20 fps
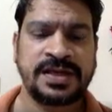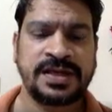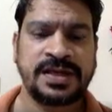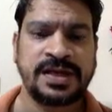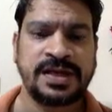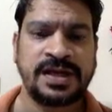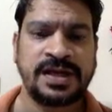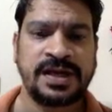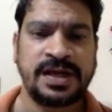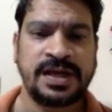
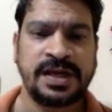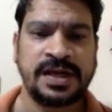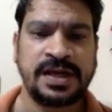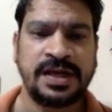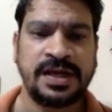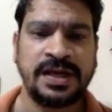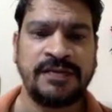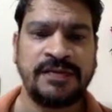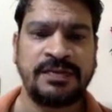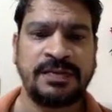
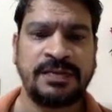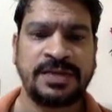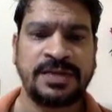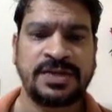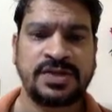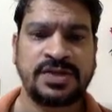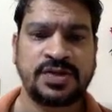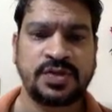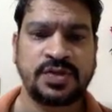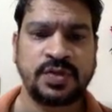11 plus
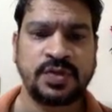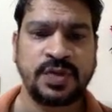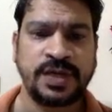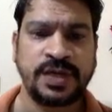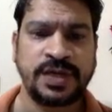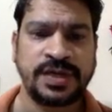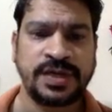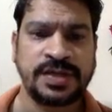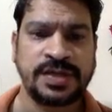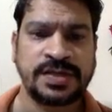2
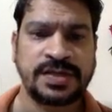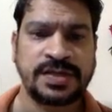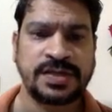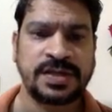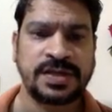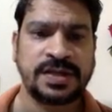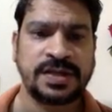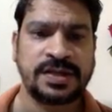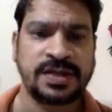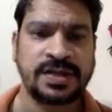is
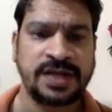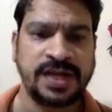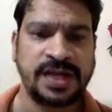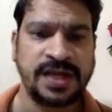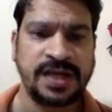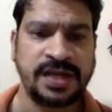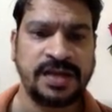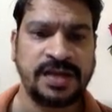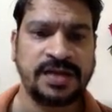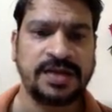13.